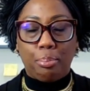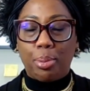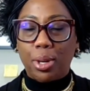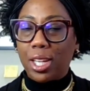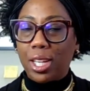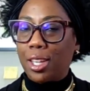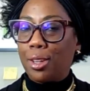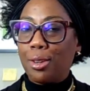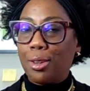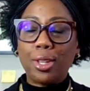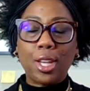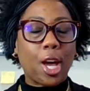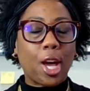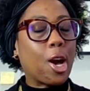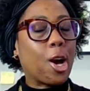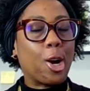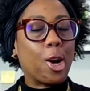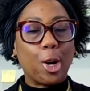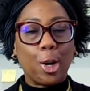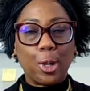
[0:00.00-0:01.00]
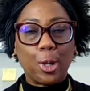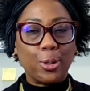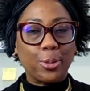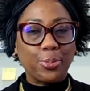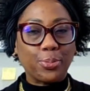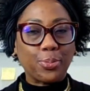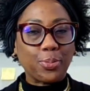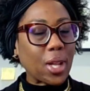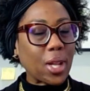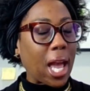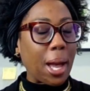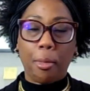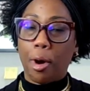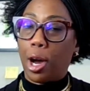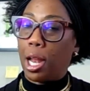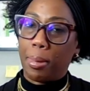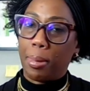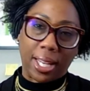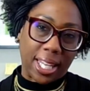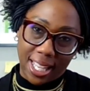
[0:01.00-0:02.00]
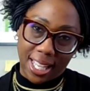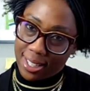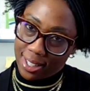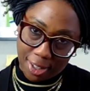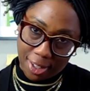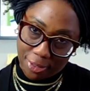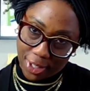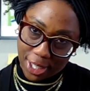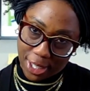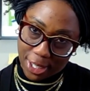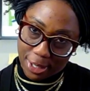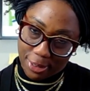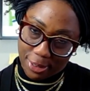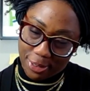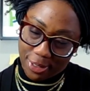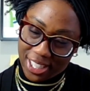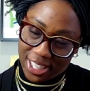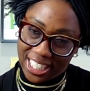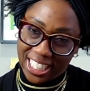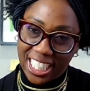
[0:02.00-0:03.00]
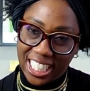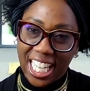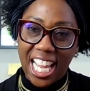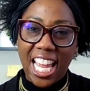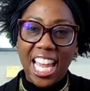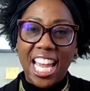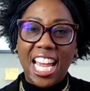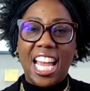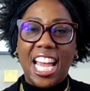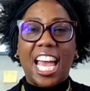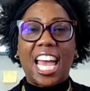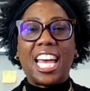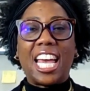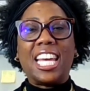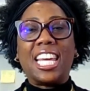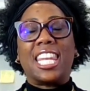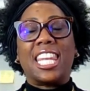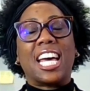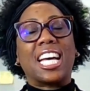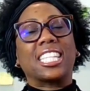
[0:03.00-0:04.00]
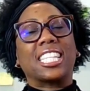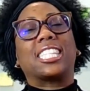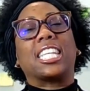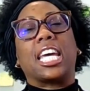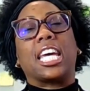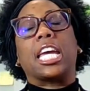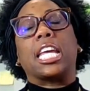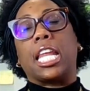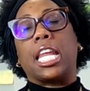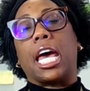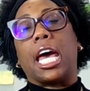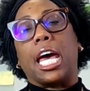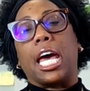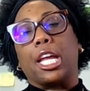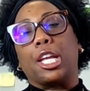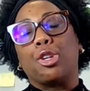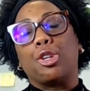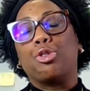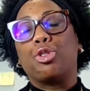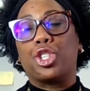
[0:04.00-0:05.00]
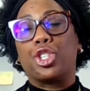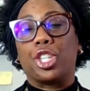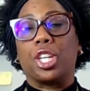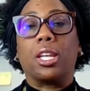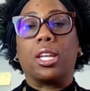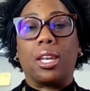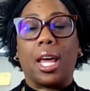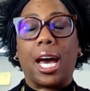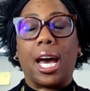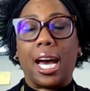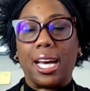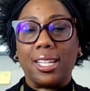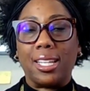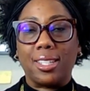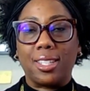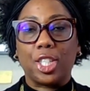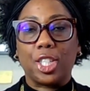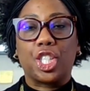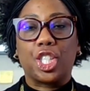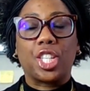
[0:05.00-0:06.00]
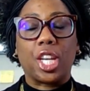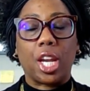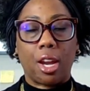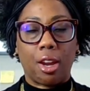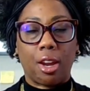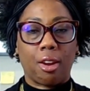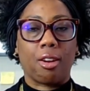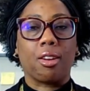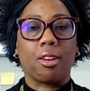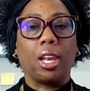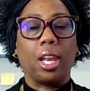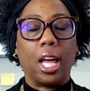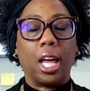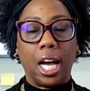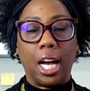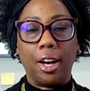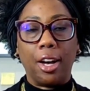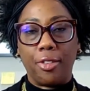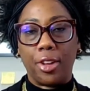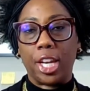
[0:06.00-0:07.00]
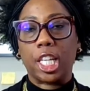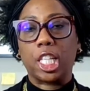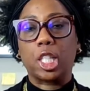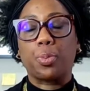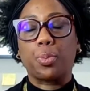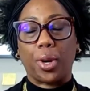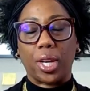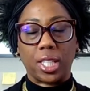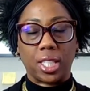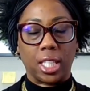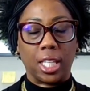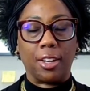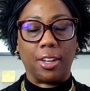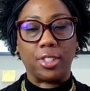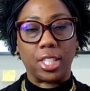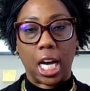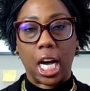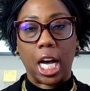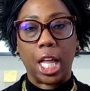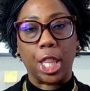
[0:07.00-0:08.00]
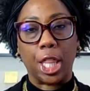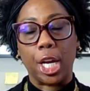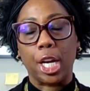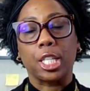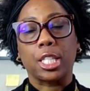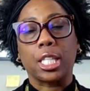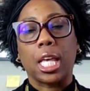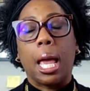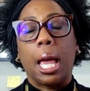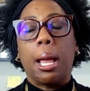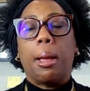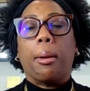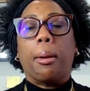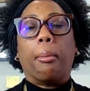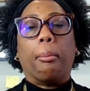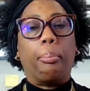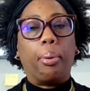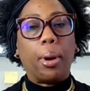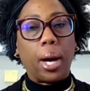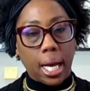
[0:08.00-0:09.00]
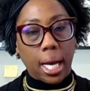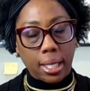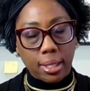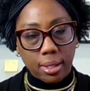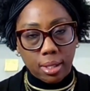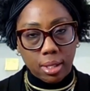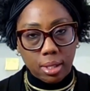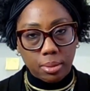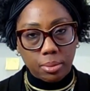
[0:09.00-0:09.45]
But I'm all about that self love. And not saying that you should not share love and express love to others. But